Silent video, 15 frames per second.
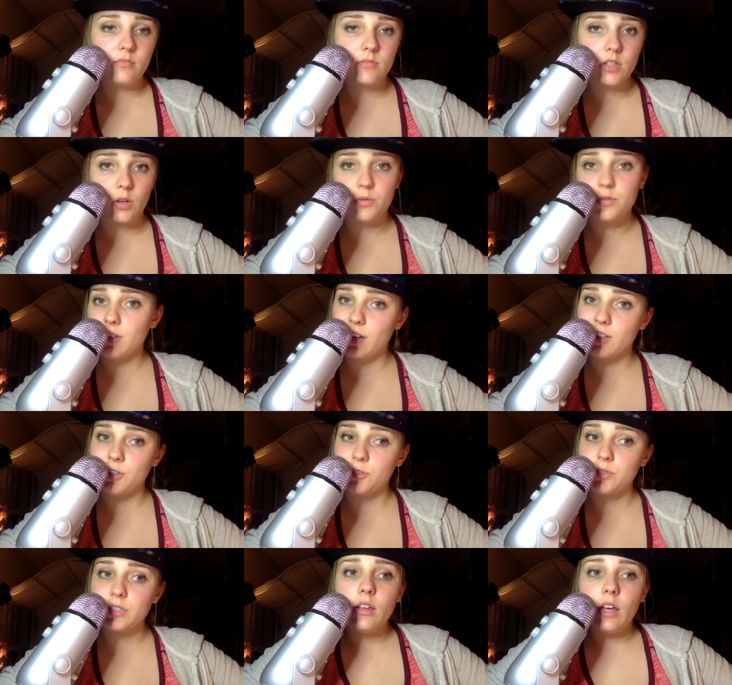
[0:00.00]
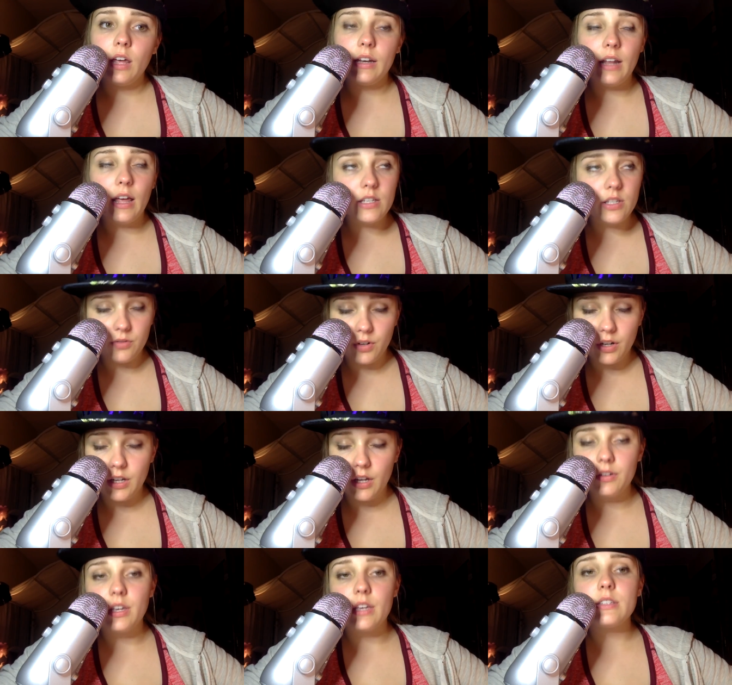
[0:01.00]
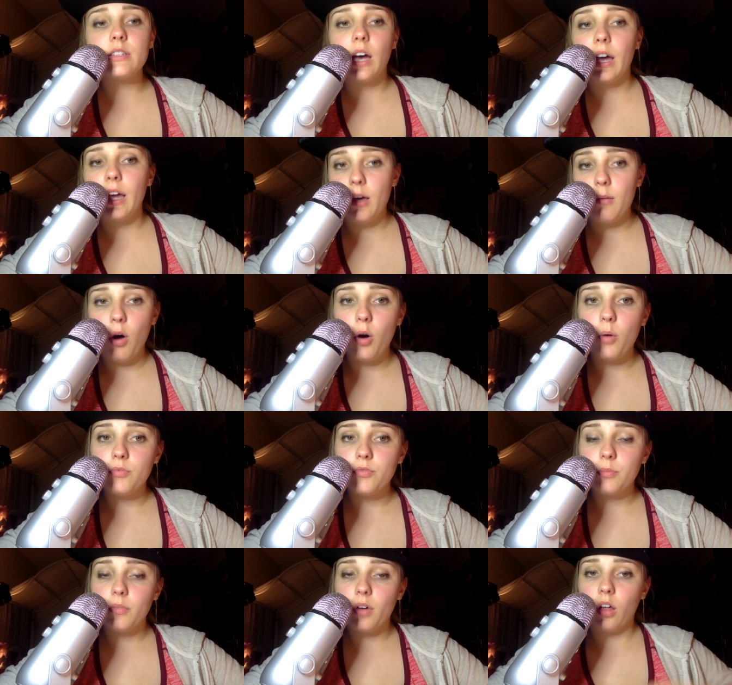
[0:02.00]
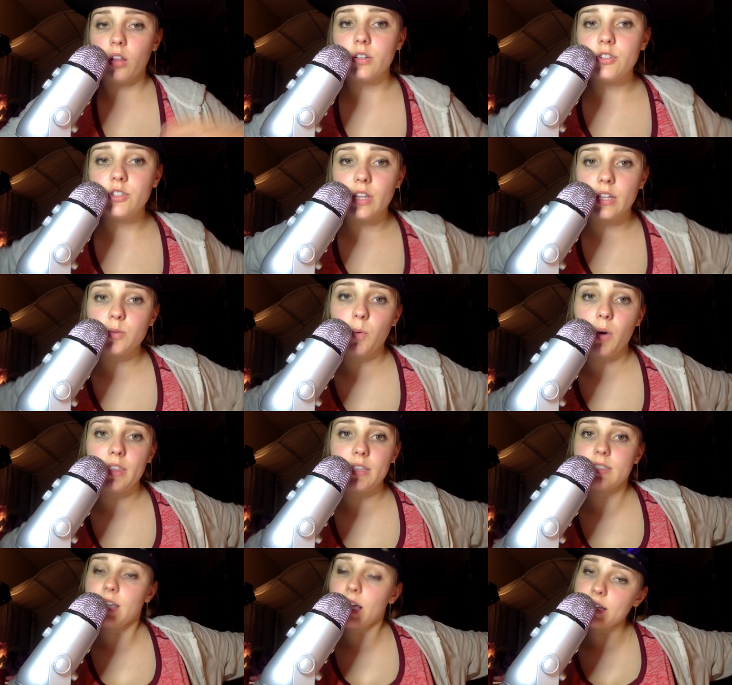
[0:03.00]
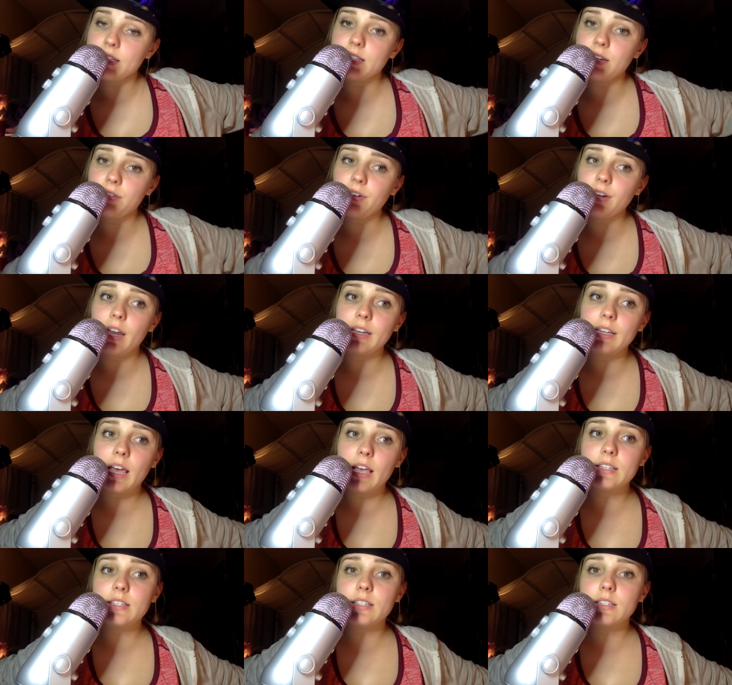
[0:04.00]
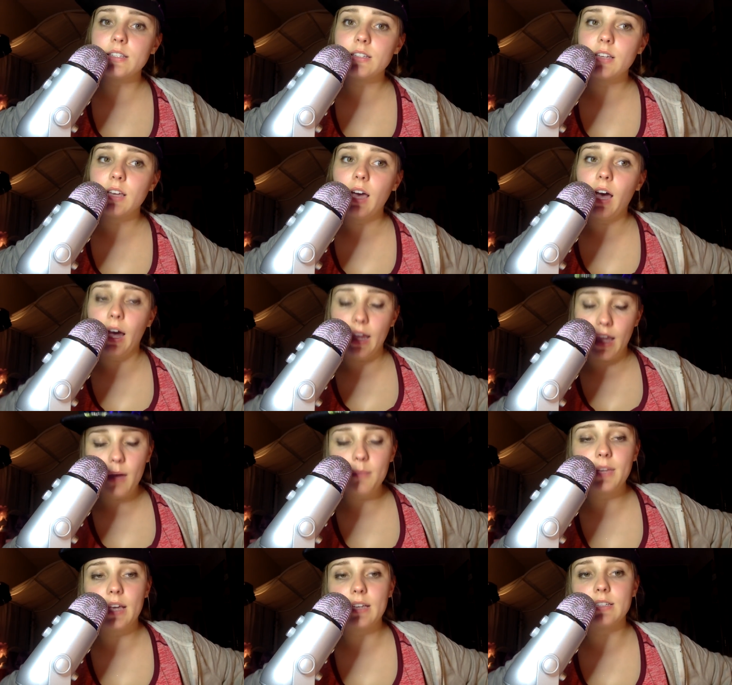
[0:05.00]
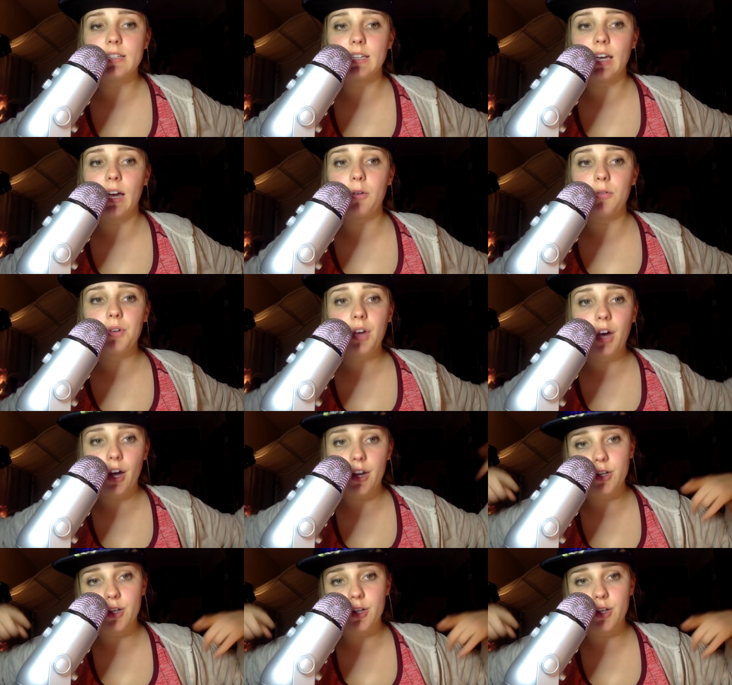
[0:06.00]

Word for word: So stay tuned. And as of right now, yes, I am home from college. That's why the set is different. And yes, I am testing out a